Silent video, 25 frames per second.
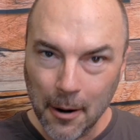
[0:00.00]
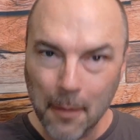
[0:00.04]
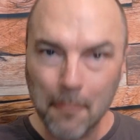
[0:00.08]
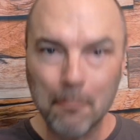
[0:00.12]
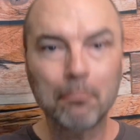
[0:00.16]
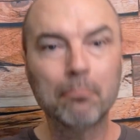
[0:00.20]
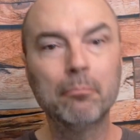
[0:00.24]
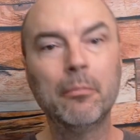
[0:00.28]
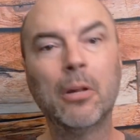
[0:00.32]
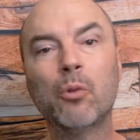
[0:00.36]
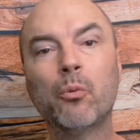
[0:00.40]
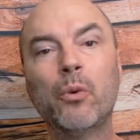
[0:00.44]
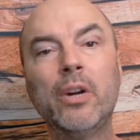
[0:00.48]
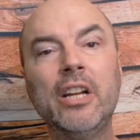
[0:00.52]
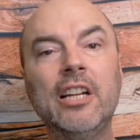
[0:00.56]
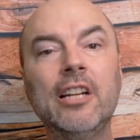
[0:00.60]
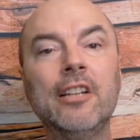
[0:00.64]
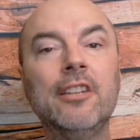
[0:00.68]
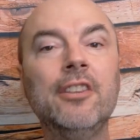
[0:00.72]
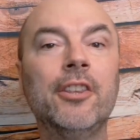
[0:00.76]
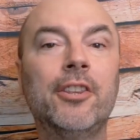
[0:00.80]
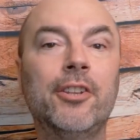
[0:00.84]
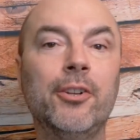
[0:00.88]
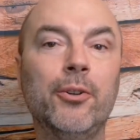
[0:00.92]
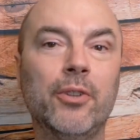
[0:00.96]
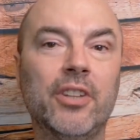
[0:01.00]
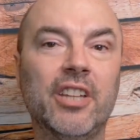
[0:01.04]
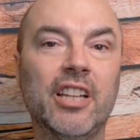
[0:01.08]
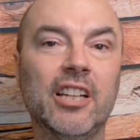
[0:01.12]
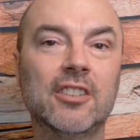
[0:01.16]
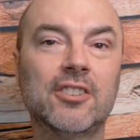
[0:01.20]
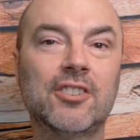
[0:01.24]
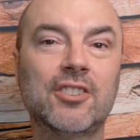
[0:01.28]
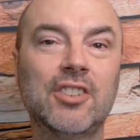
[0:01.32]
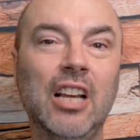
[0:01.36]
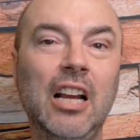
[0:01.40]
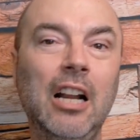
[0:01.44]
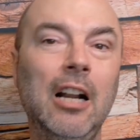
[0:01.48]
But we didn't do
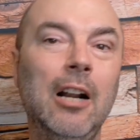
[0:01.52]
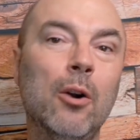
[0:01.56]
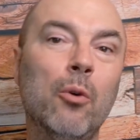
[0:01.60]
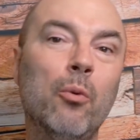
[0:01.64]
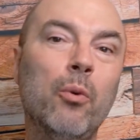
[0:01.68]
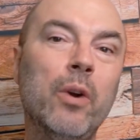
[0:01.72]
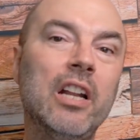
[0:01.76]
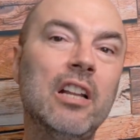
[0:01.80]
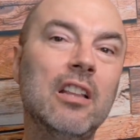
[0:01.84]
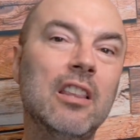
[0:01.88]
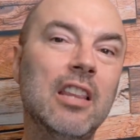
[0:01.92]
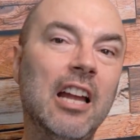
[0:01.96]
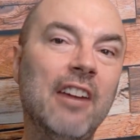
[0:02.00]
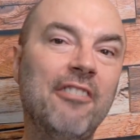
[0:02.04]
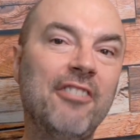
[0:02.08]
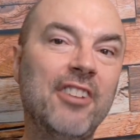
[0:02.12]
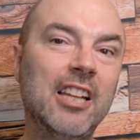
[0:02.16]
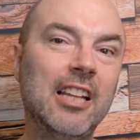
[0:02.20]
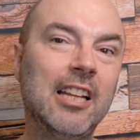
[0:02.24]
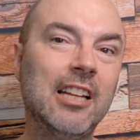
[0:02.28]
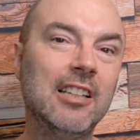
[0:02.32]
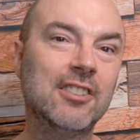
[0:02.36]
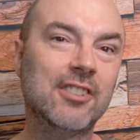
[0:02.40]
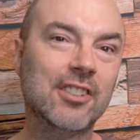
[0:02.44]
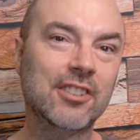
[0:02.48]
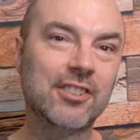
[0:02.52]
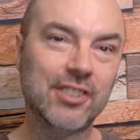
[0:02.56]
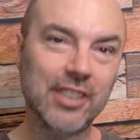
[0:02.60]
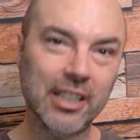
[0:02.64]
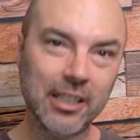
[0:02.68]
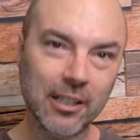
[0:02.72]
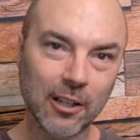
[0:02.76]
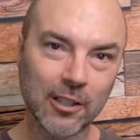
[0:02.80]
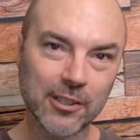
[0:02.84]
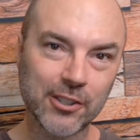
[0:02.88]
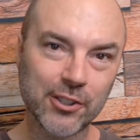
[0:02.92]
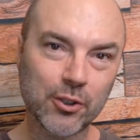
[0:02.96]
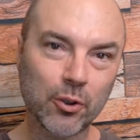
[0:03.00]
this. We left it as a
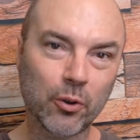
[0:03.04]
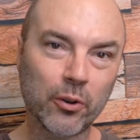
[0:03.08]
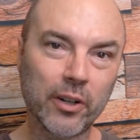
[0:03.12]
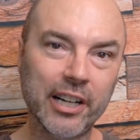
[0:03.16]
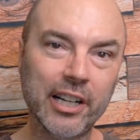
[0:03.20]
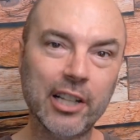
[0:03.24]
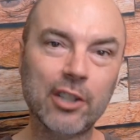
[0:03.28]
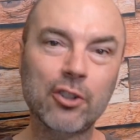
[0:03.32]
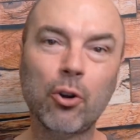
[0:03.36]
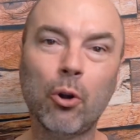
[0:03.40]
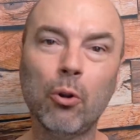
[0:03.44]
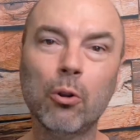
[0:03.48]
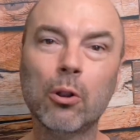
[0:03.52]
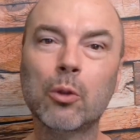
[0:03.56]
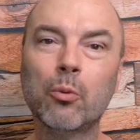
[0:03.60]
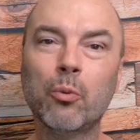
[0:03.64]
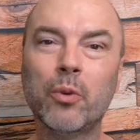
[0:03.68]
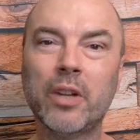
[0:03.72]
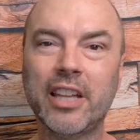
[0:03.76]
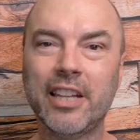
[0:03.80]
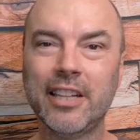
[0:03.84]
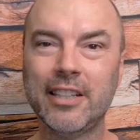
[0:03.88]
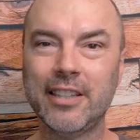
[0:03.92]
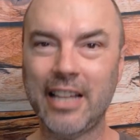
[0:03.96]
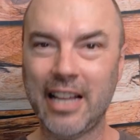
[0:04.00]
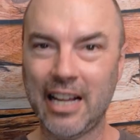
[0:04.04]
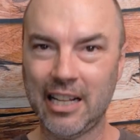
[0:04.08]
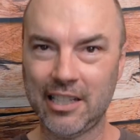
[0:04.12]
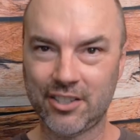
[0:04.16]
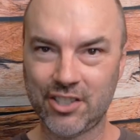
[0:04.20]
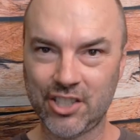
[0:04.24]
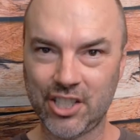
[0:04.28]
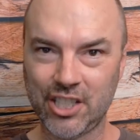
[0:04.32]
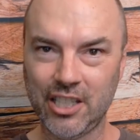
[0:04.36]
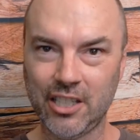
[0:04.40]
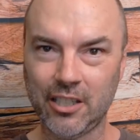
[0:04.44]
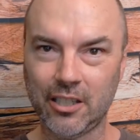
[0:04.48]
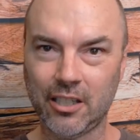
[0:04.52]
single story told within that
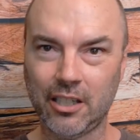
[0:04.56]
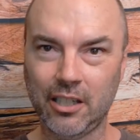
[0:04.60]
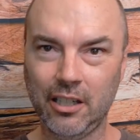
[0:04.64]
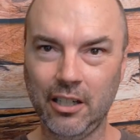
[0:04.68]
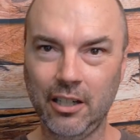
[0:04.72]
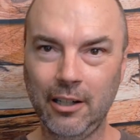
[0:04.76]
tier.